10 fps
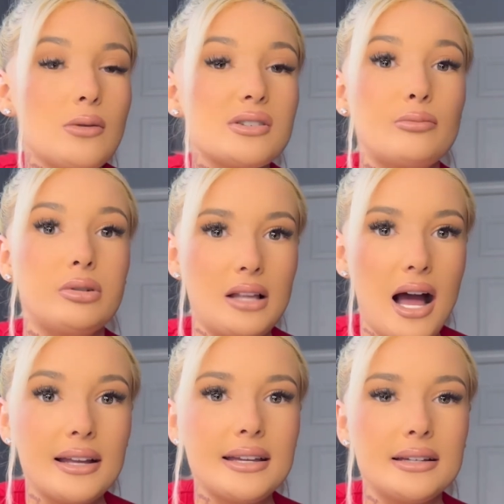
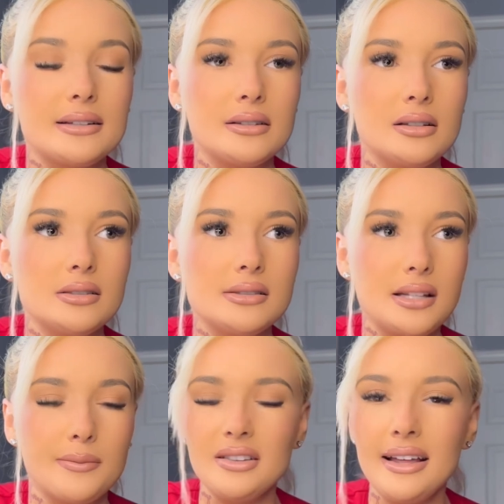blocking
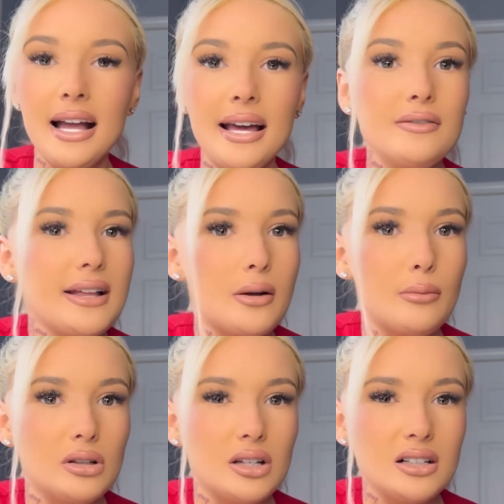something, like kind of like a
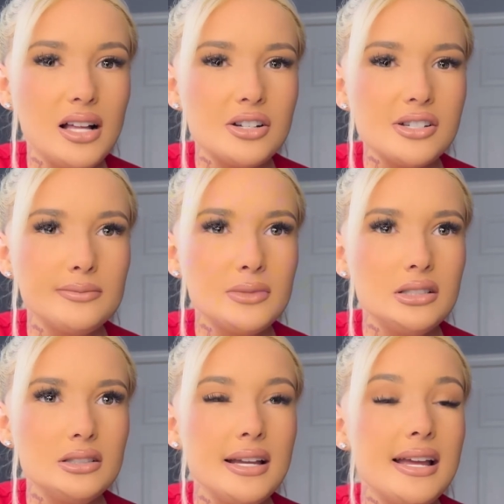blood clot or
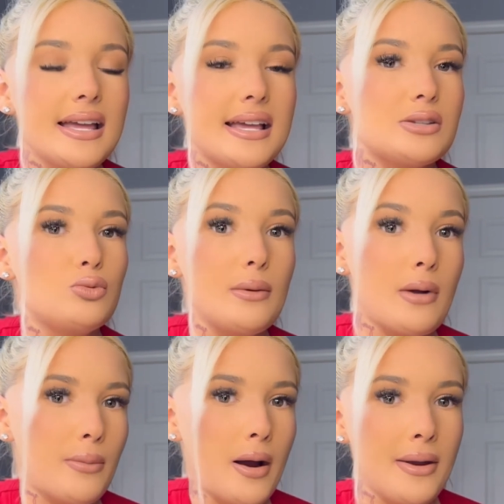something, is what
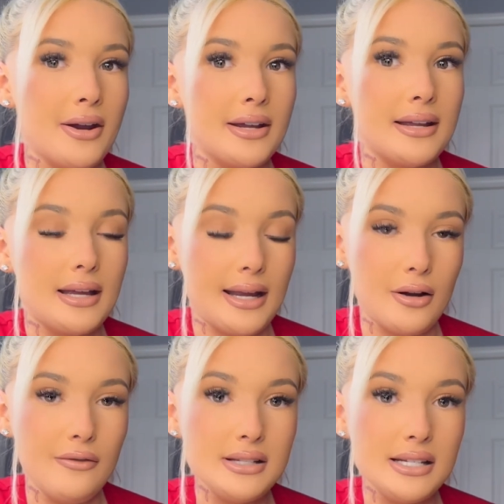my primary
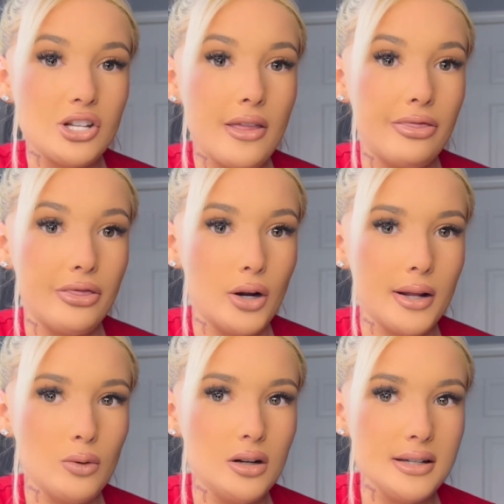care physician thought
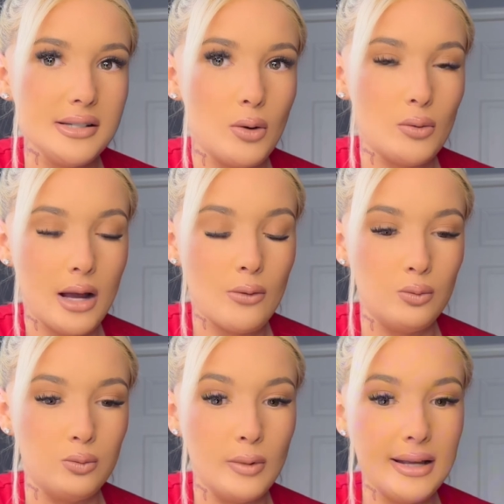it was. But when I
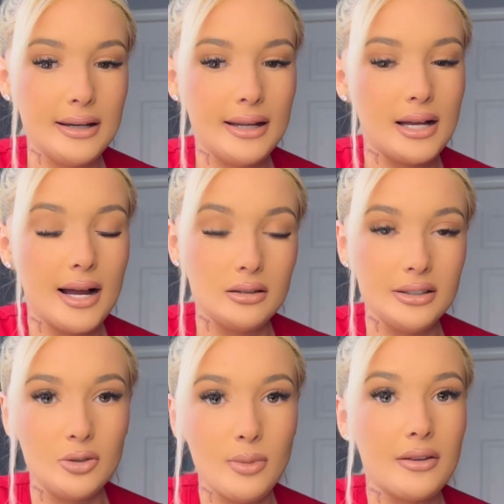went and got
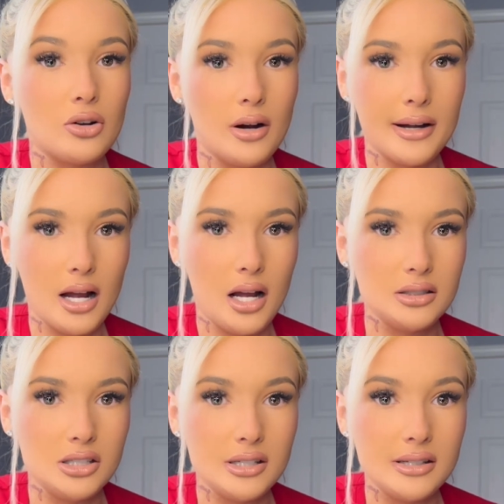cleared by the
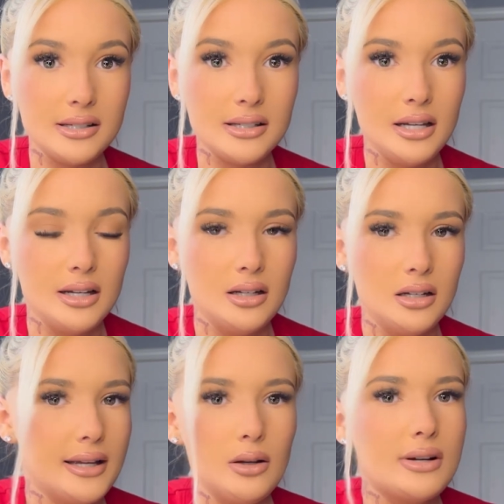cardiologist,
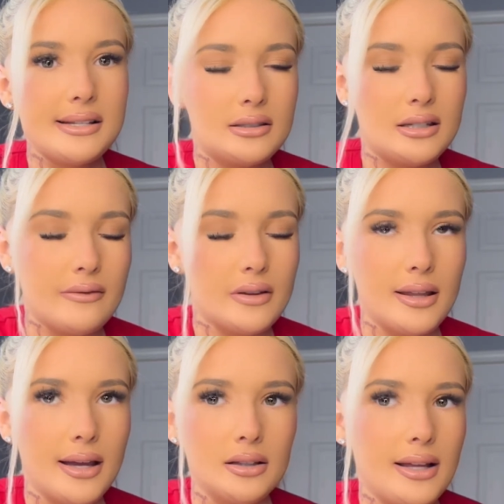it wasn't even
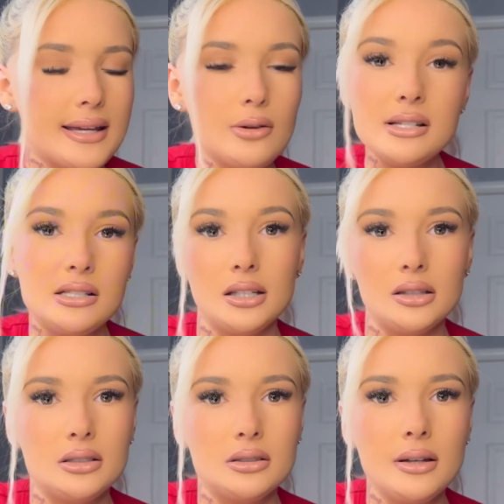that. Like, it was
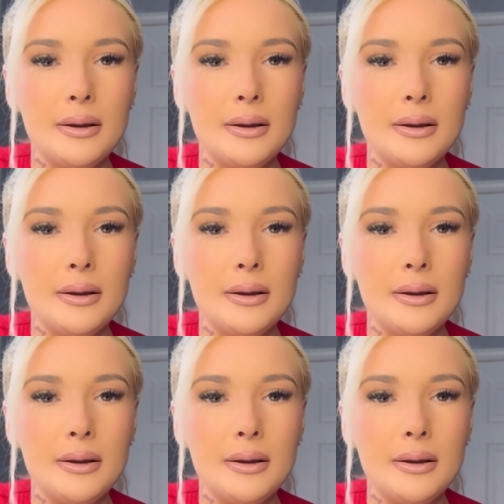nothing.